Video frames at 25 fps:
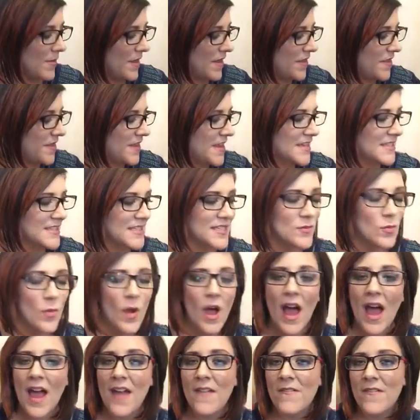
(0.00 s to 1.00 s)
this is
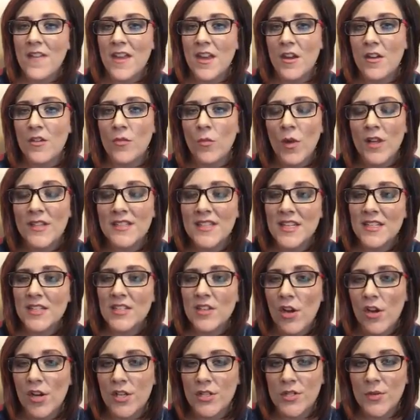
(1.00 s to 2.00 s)
what I figured once I
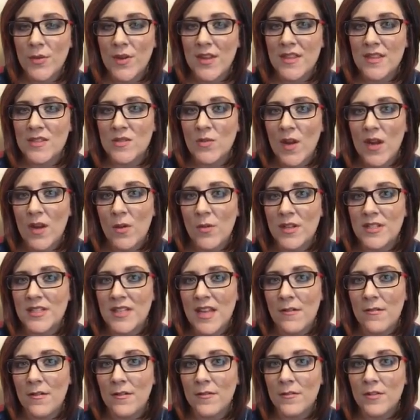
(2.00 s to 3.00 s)
started doing the
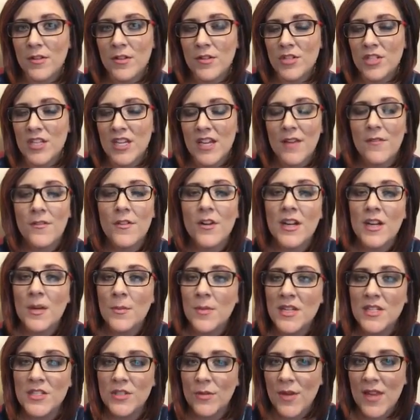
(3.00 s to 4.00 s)
21-day revolution, if you're going
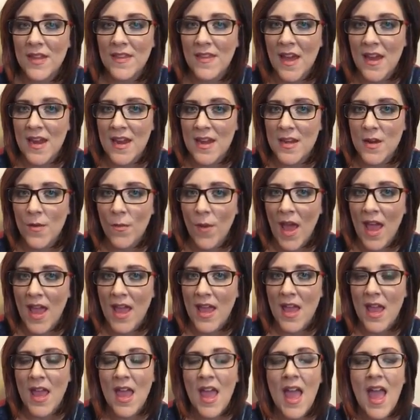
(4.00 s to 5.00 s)
to be doing that
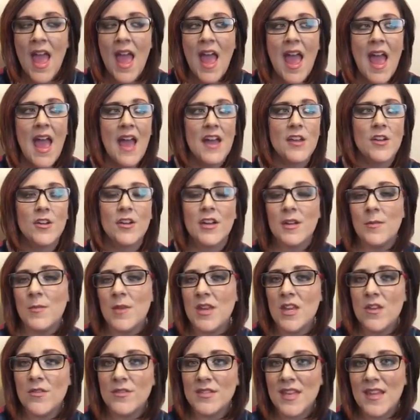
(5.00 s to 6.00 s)
anyway, and you're going to
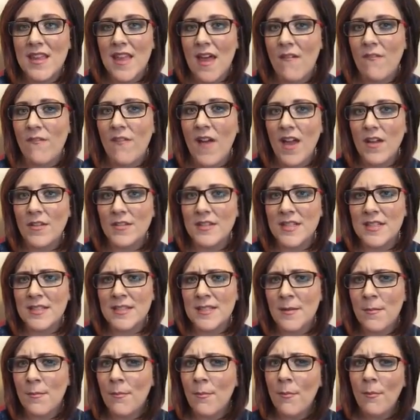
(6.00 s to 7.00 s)
be using that file
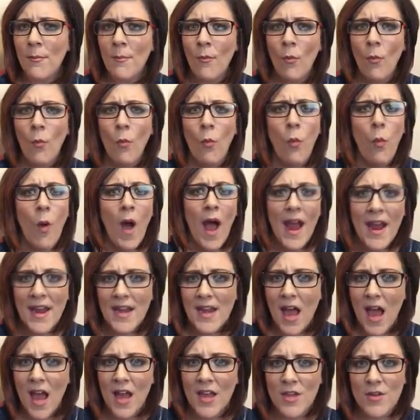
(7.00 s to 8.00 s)
system, why
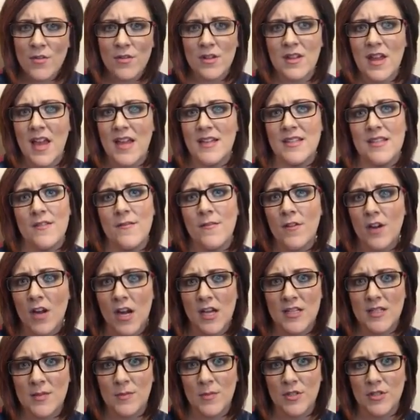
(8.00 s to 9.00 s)
not utilize it for
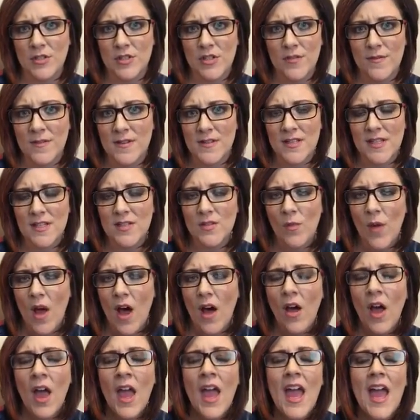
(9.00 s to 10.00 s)
customer service as
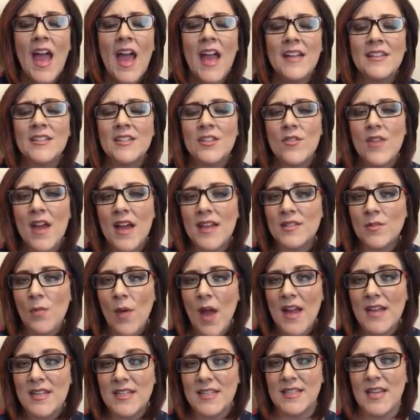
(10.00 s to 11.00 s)
well? And so that's
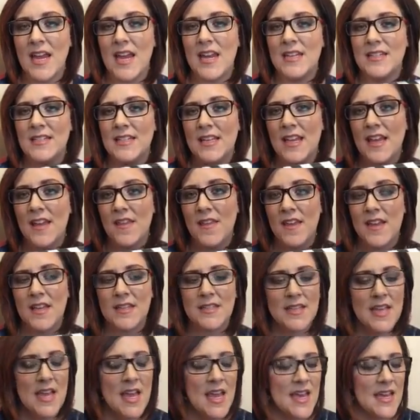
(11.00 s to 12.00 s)
why I decided to get this.